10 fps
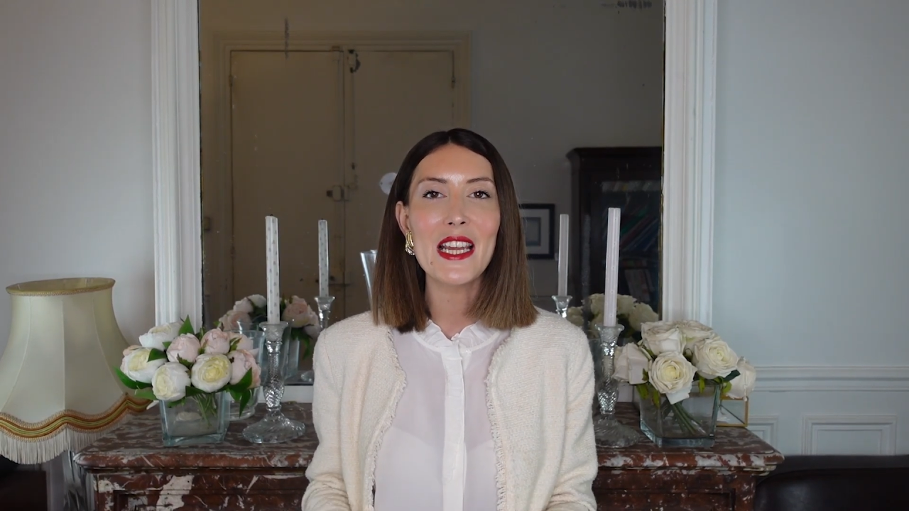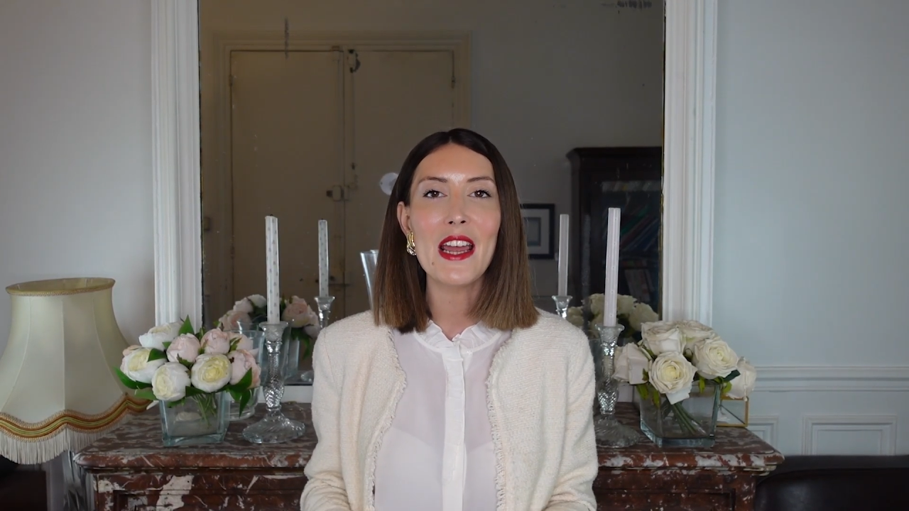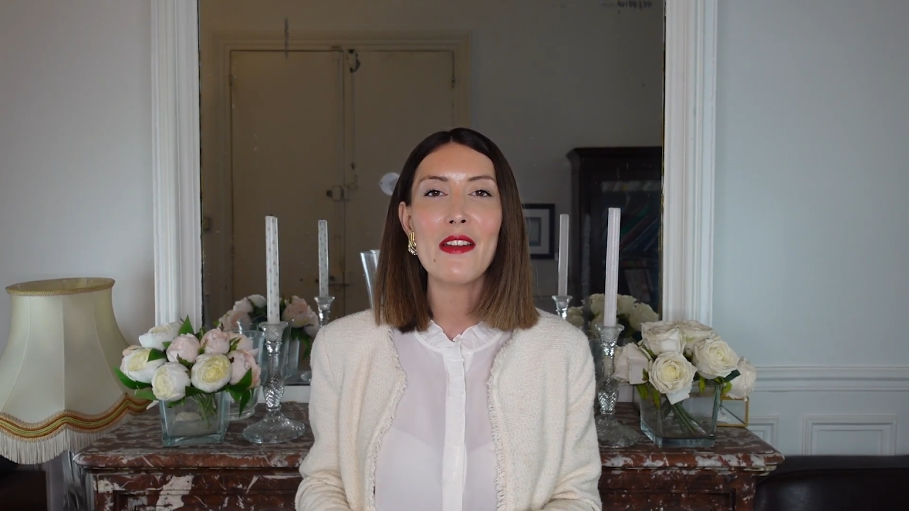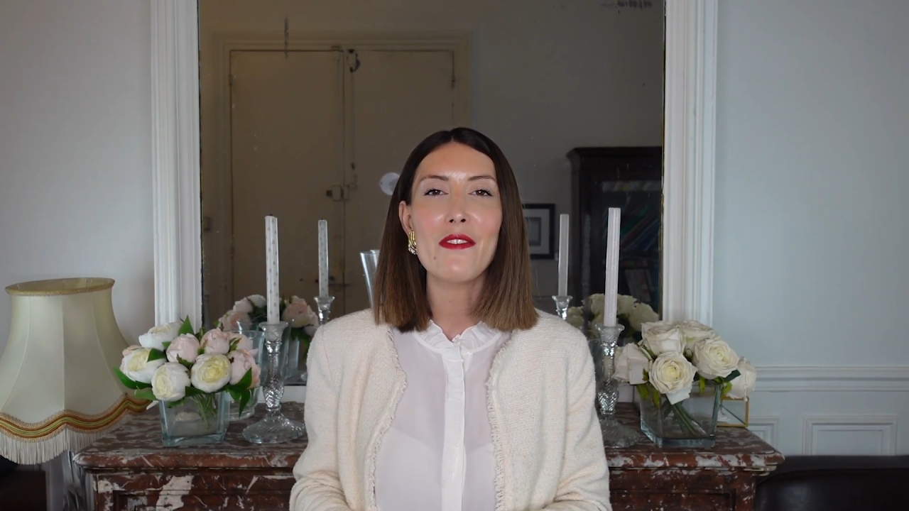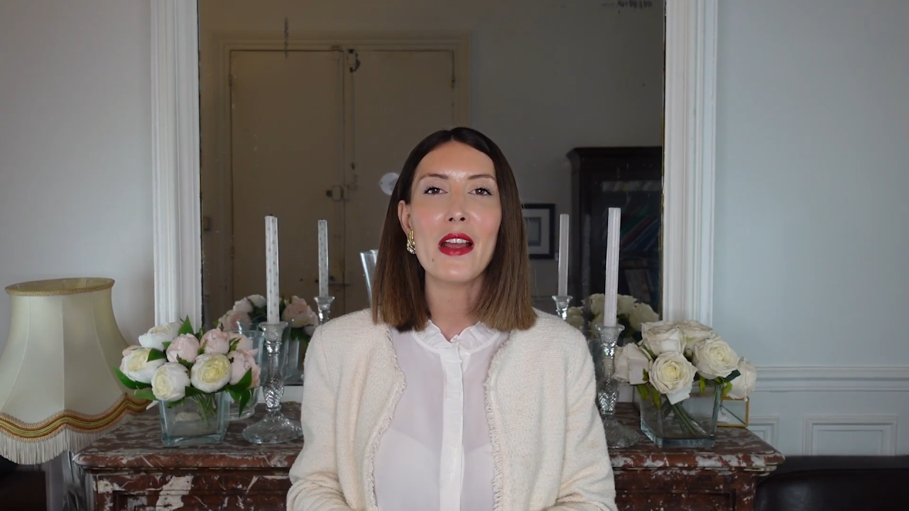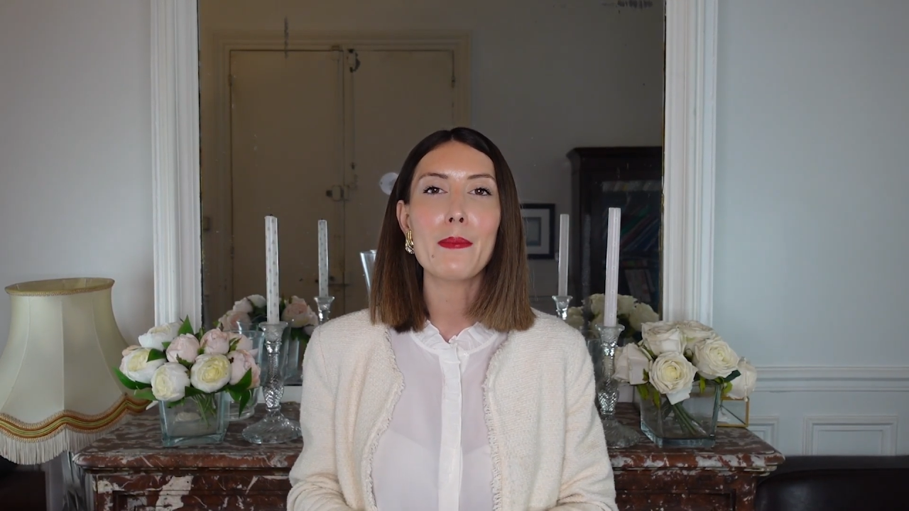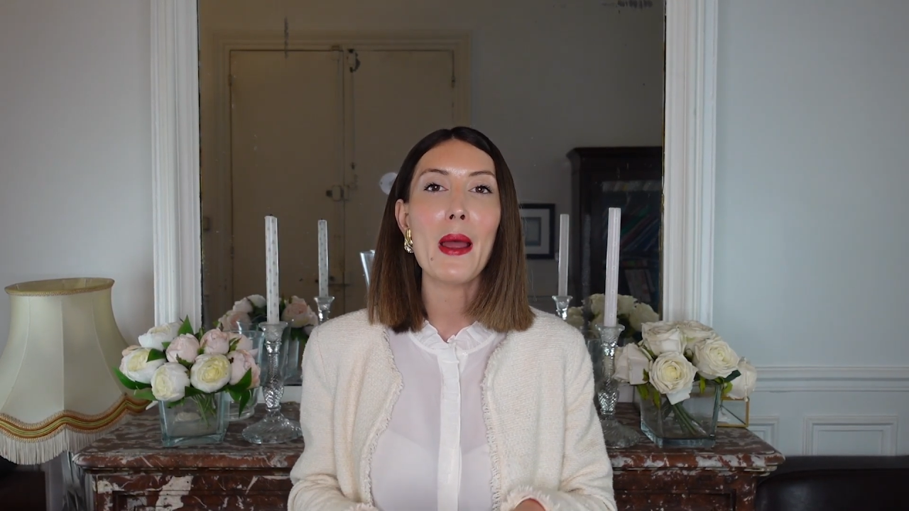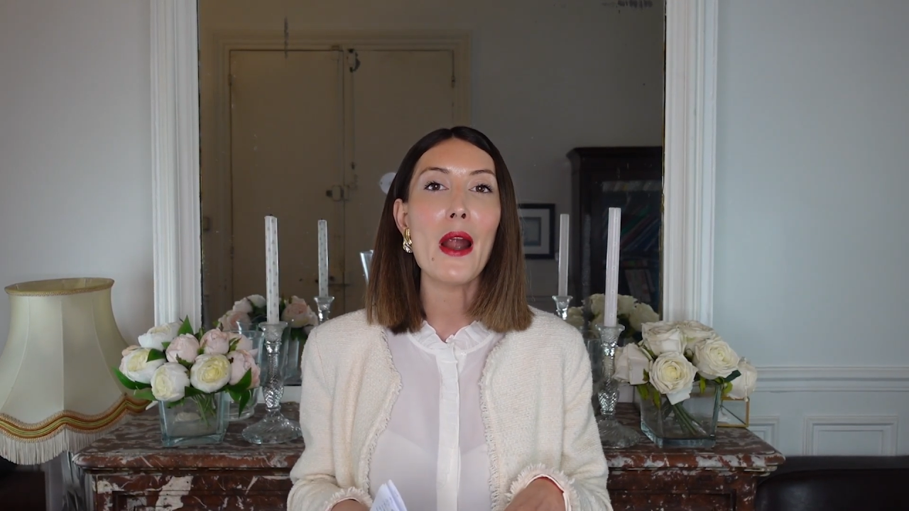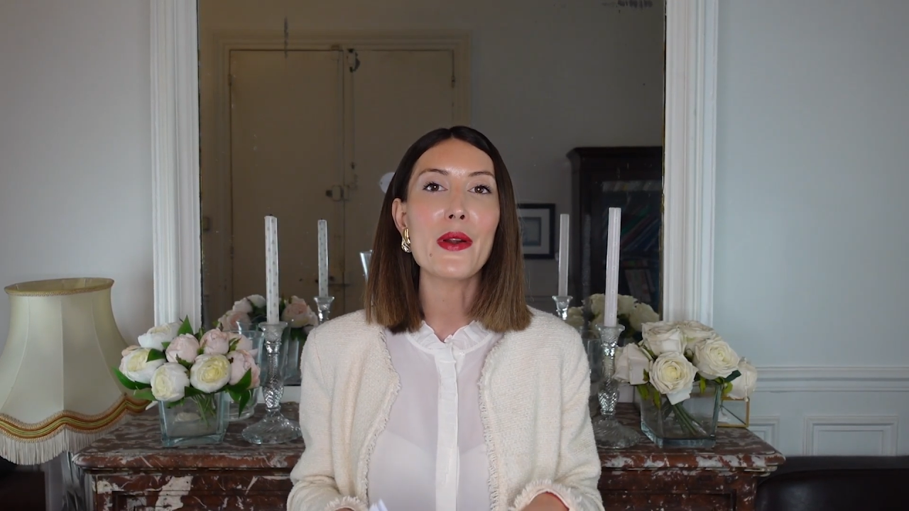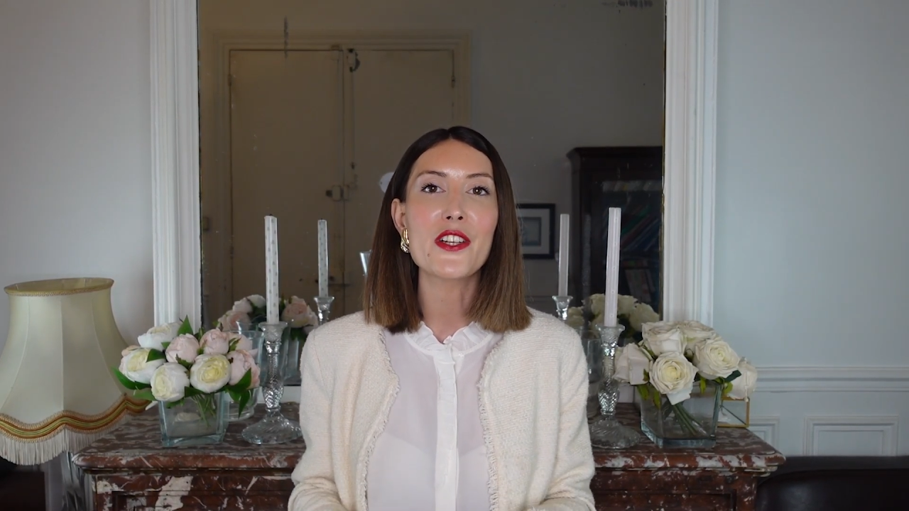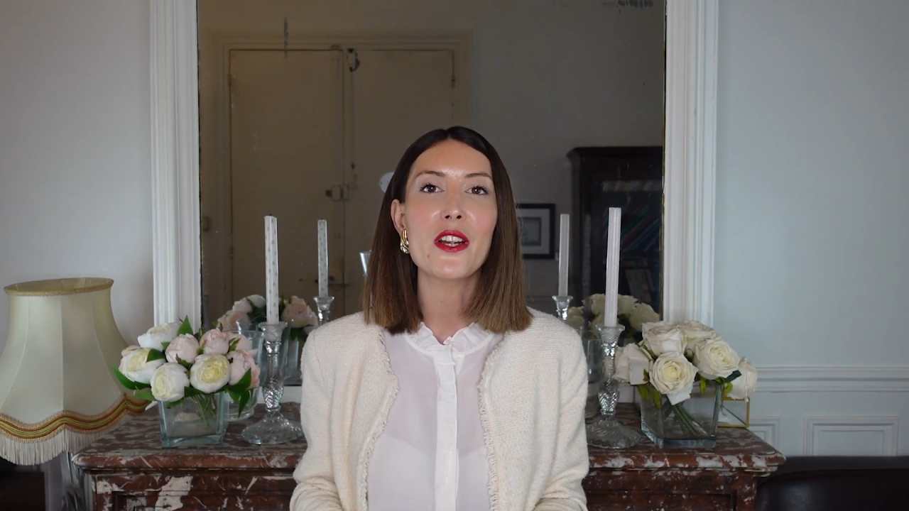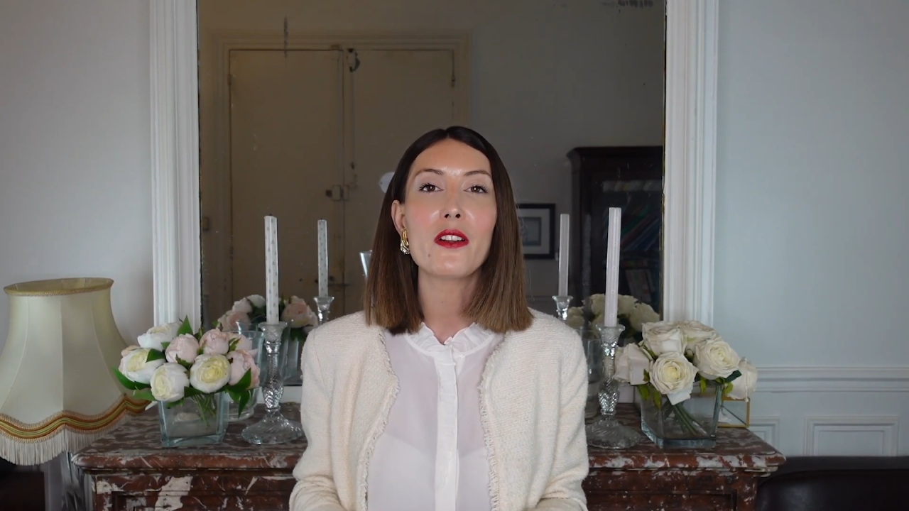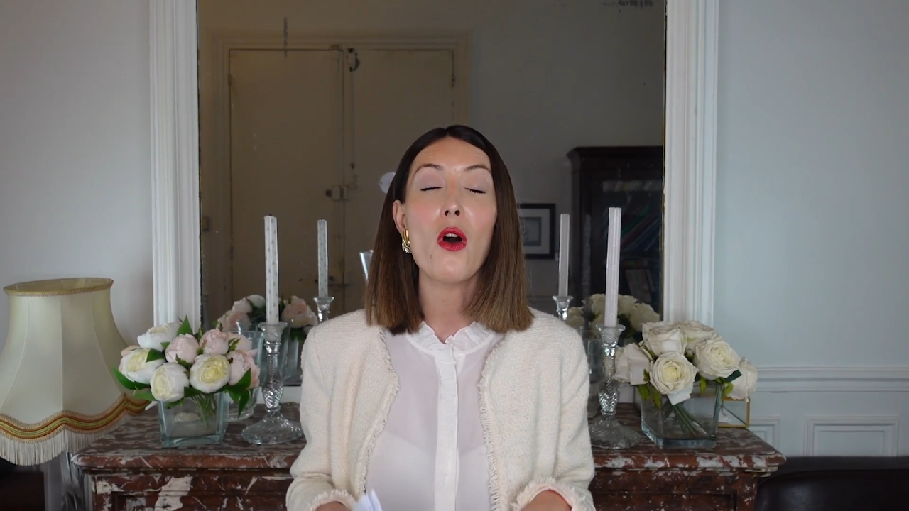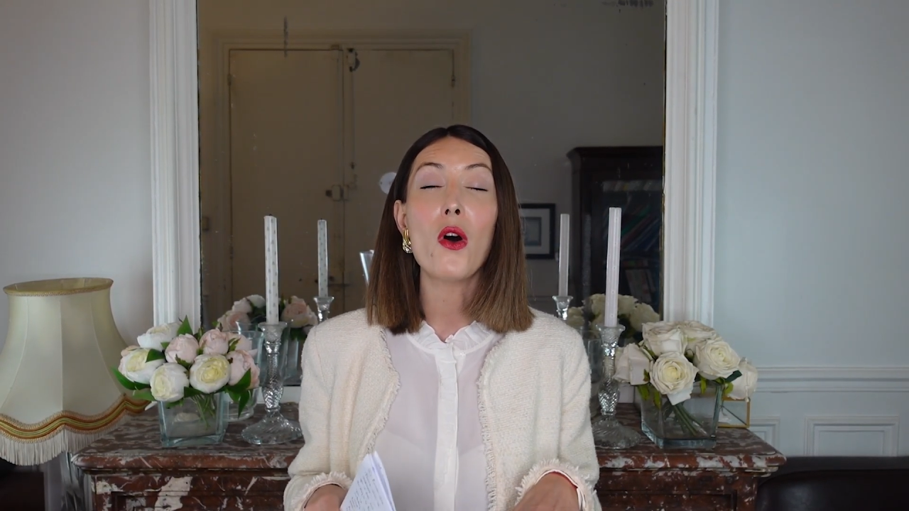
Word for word: say that Parisians